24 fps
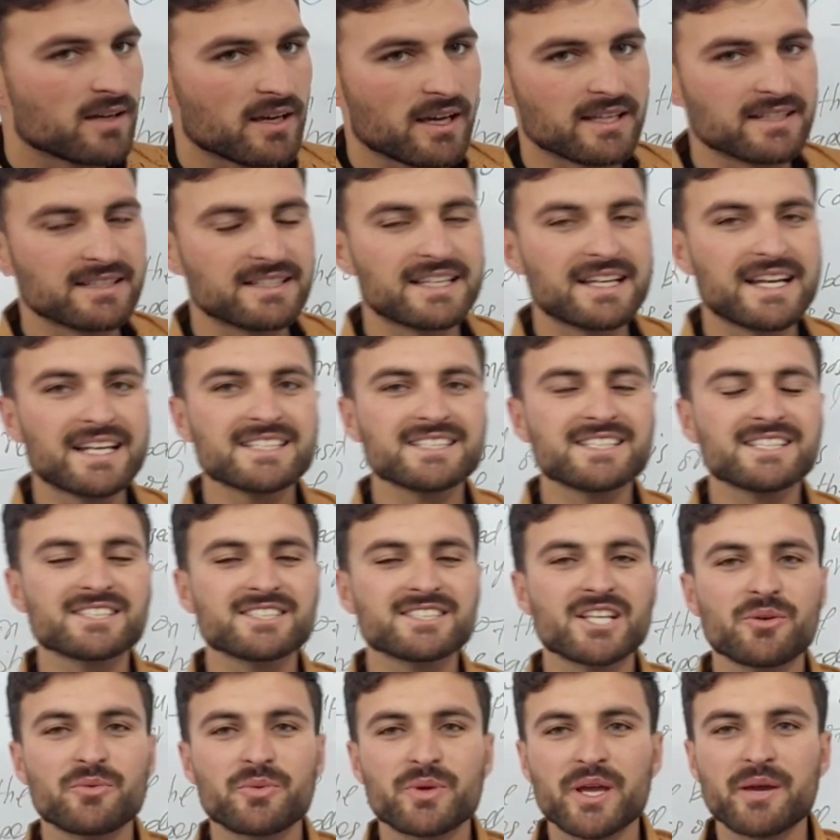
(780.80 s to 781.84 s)
In the last
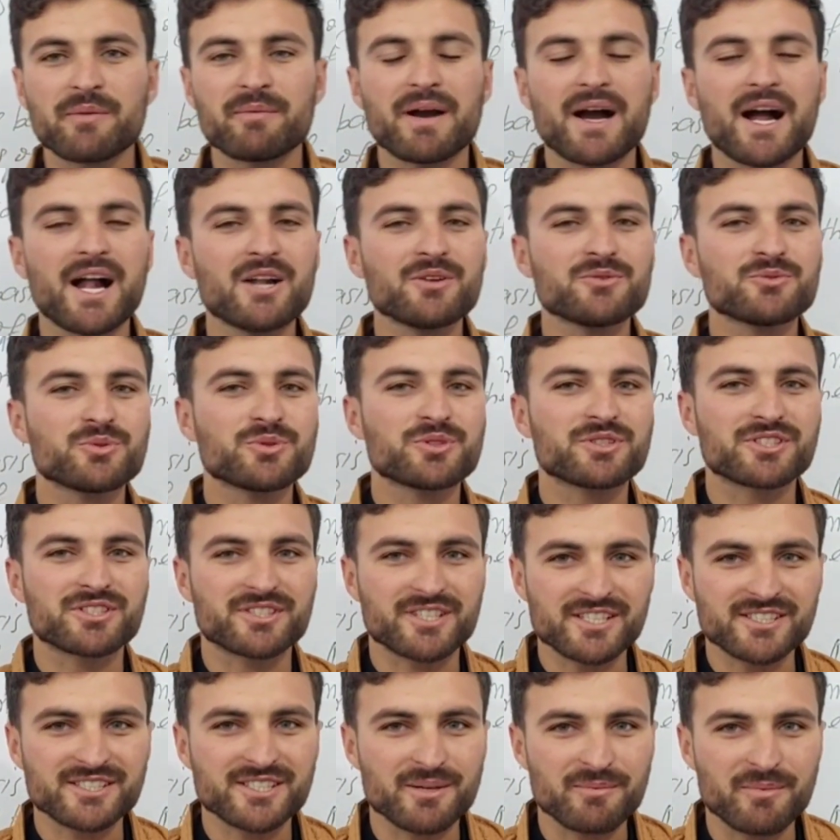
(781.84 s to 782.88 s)
lecture we have also
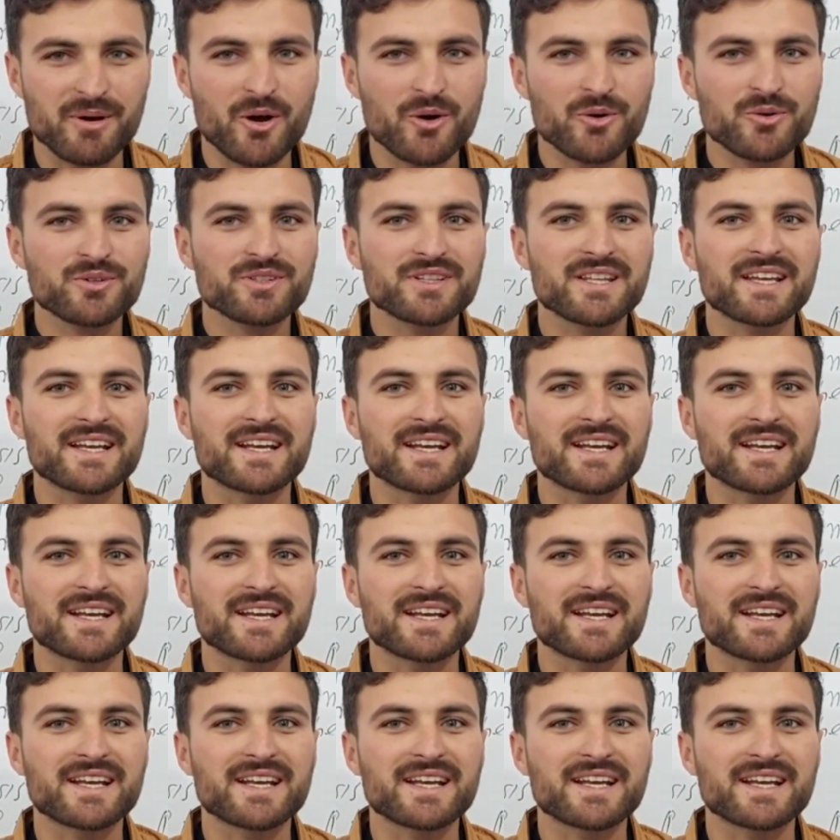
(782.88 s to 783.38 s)
discussed about the